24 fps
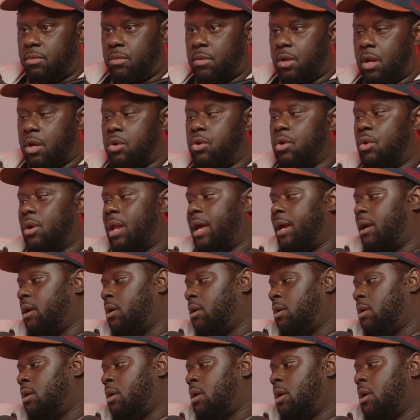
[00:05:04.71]
you know, like, so.
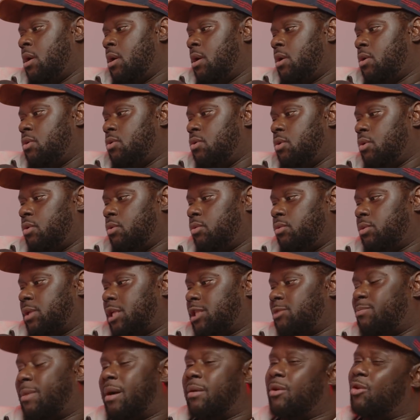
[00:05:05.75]
you know,
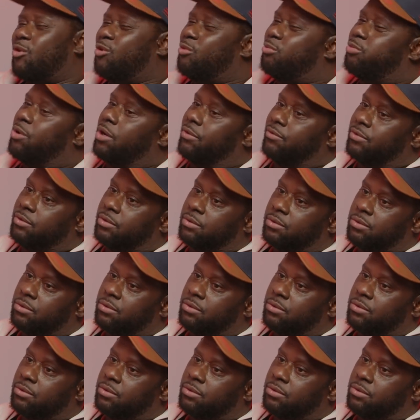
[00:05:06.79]
that's my little brother.